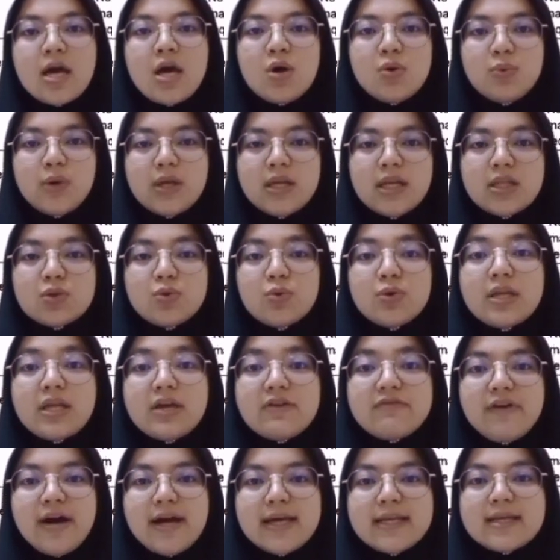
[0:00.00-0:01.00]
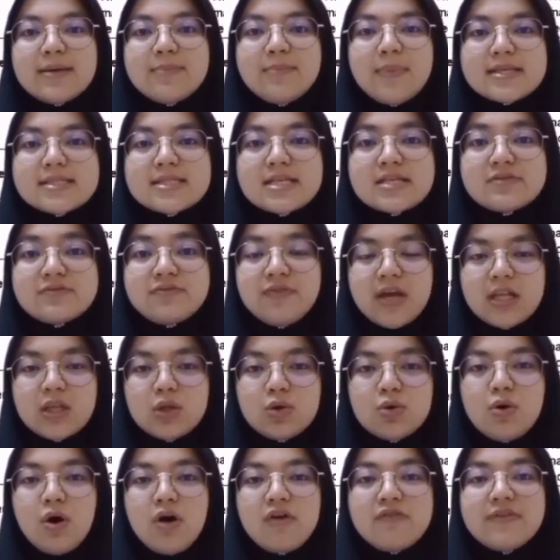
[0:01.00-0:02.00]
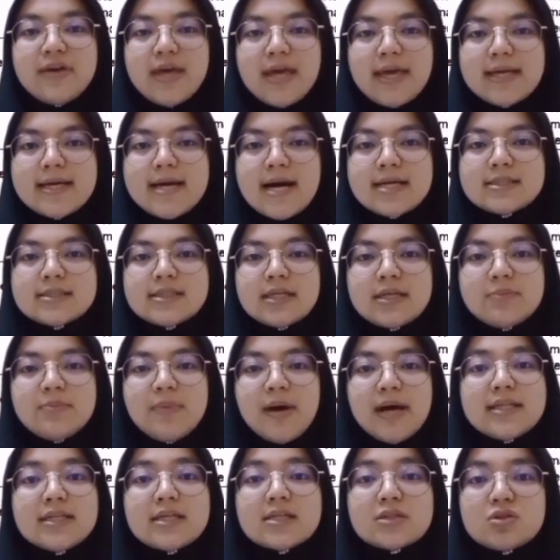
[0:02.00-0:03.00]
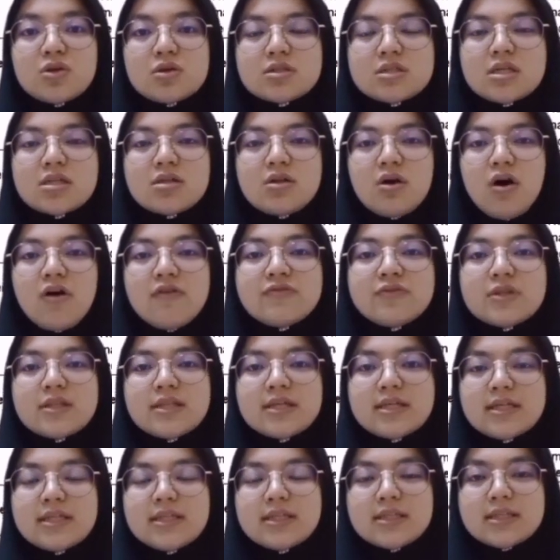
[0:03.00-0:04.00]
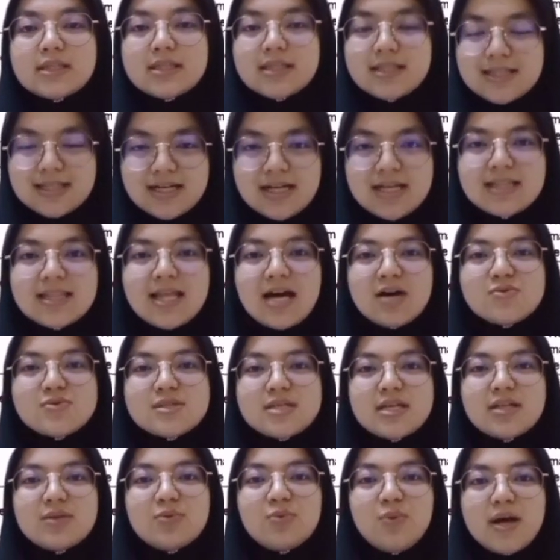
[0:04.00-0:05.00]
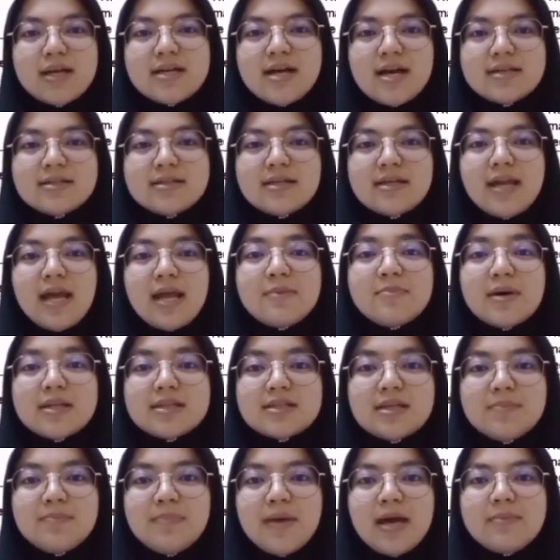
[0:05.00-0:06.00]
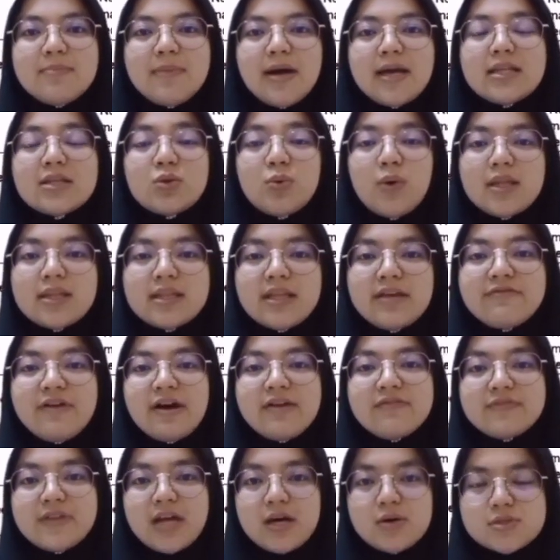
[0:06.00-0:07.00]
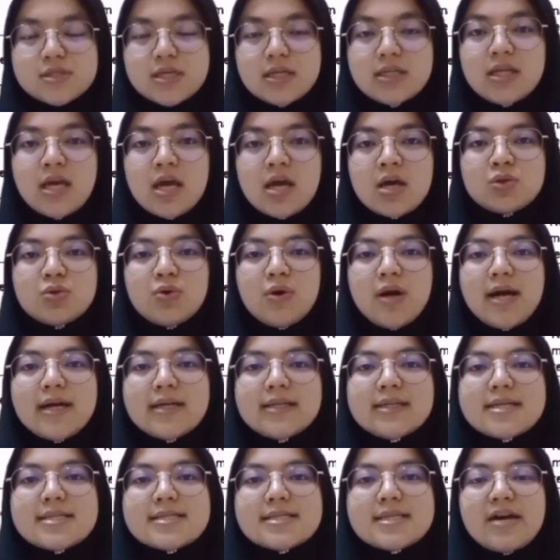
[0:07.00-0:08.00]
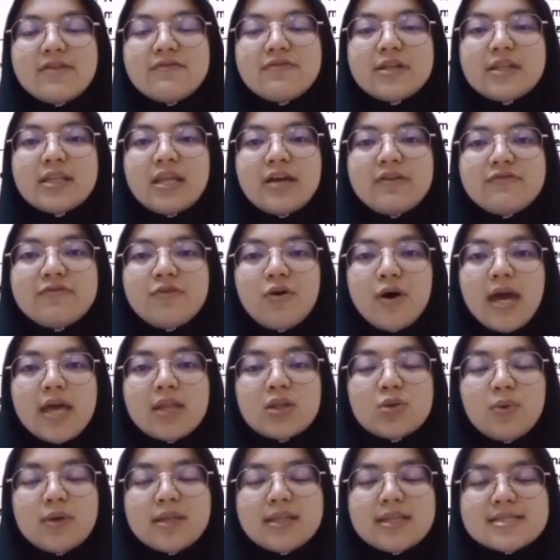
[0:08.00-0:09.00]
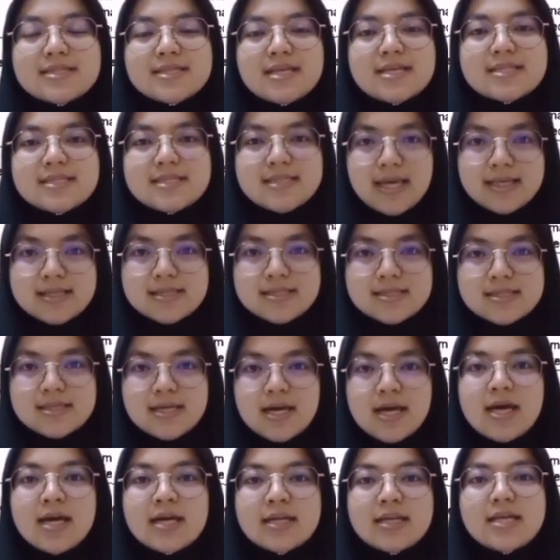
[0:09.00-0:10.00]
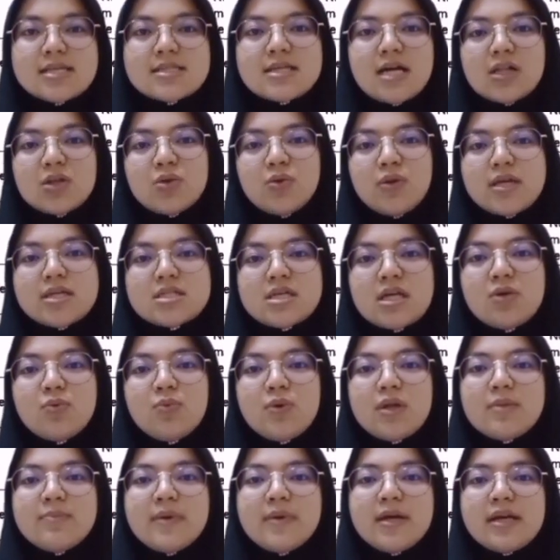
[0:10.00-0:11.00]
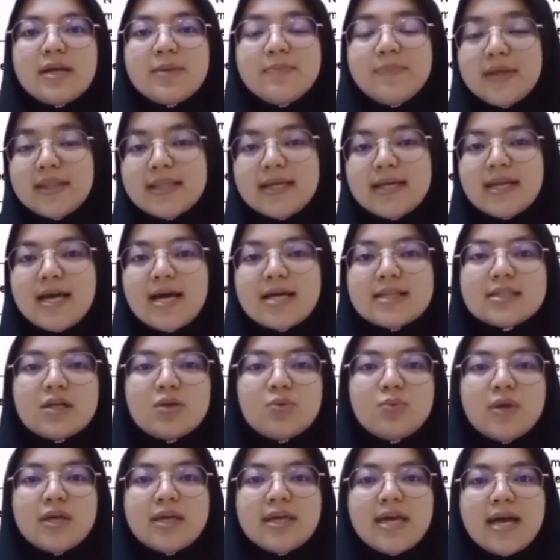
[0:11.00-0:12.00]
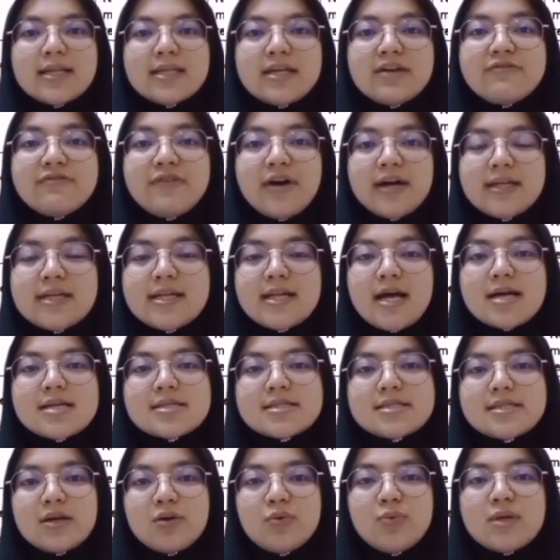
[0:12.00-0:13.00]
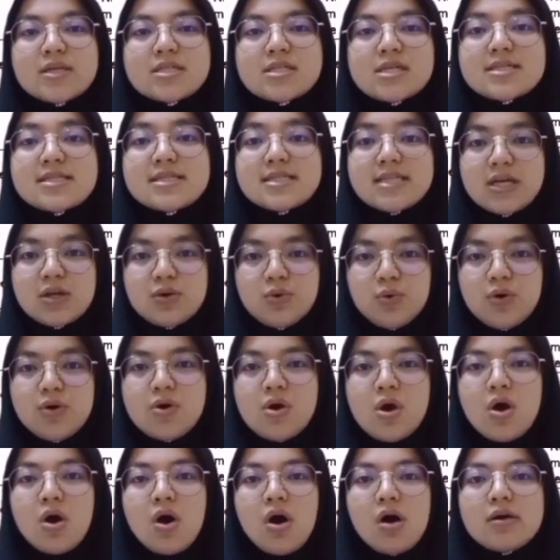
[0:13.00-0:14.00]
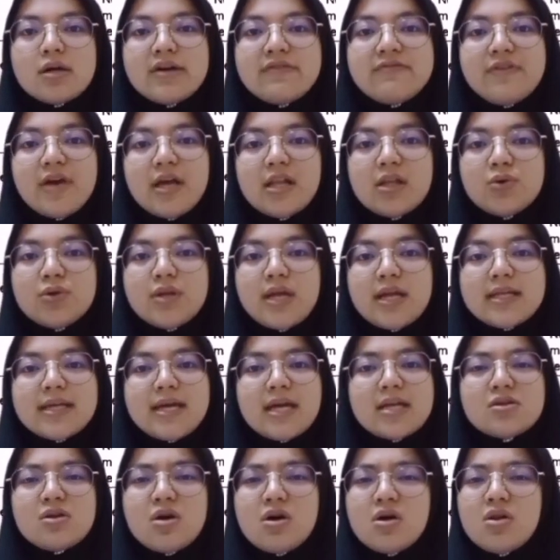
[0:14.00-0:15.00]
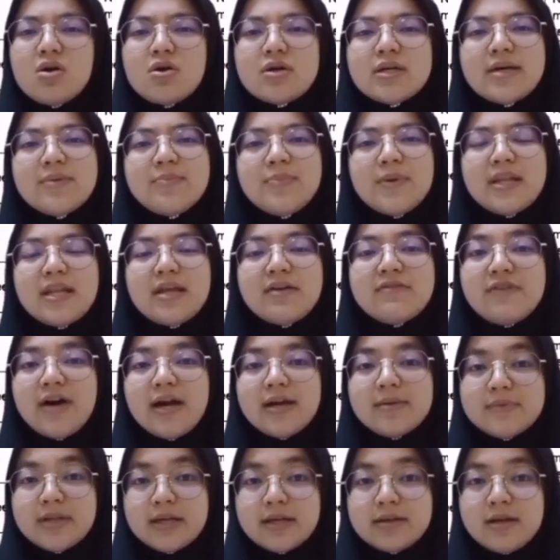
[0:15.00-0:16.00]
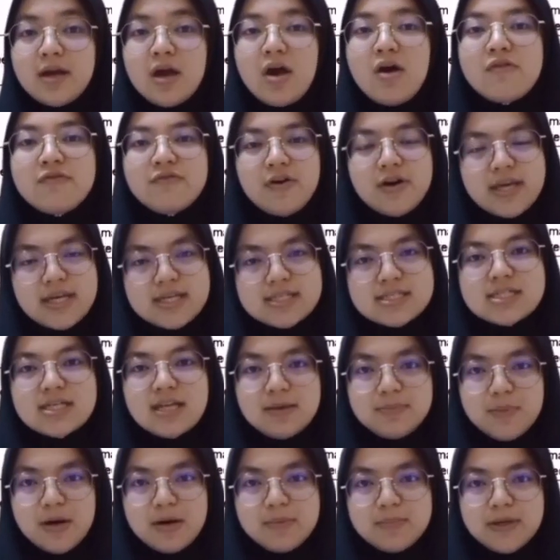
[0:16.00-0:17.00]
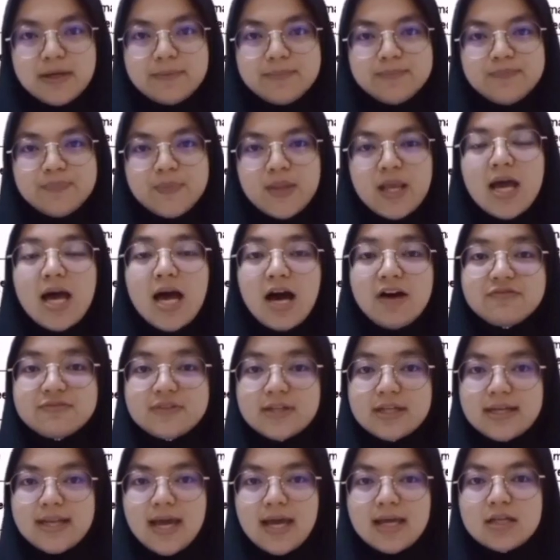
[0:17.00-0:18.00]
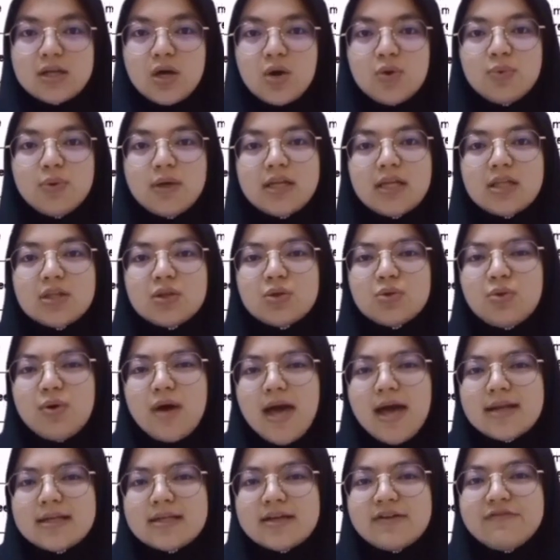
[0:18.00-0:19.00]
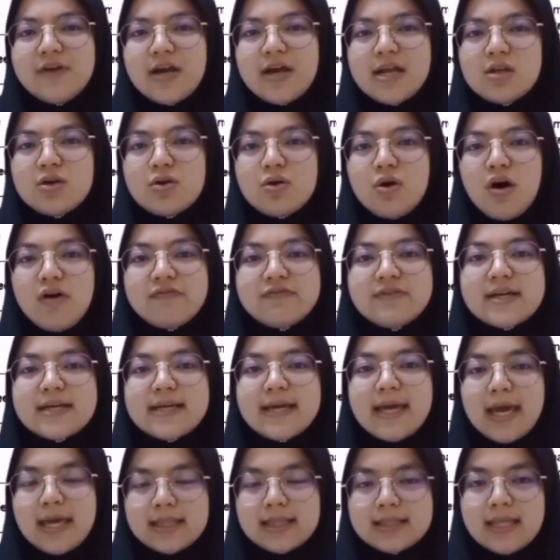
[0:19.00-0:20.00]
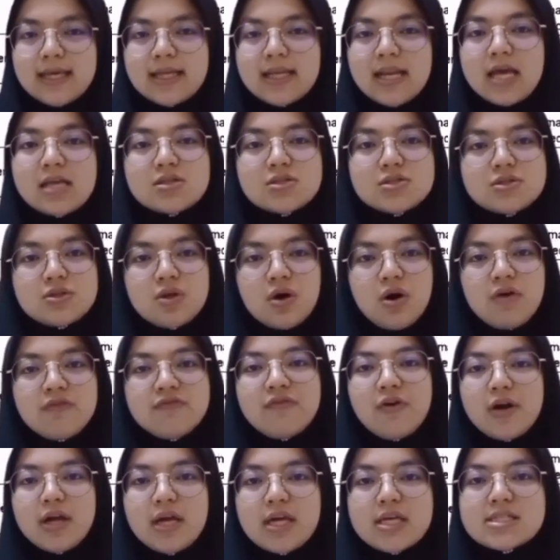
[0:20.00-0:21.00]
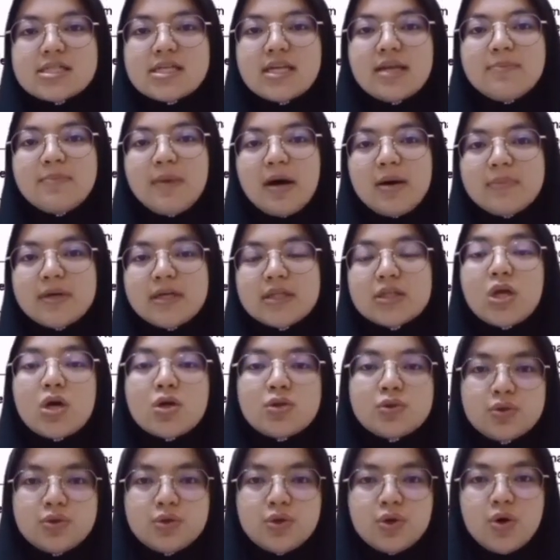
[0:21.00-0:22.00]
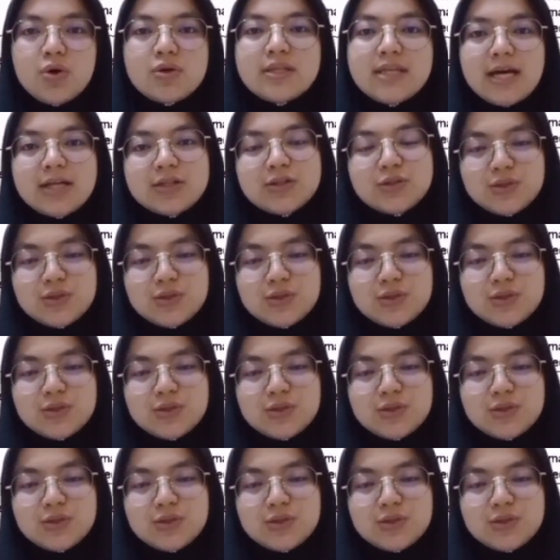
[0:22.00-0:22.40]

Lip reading: We need to divide the basis value of 800 by the total of 3,100 and multiply by 25,274 and 26 cents. This calculation will be repeated until we get the final answer, which is 0 or a value that can no longer be divided for each department. After that, we need to add the value of the canteen and store for each department to know their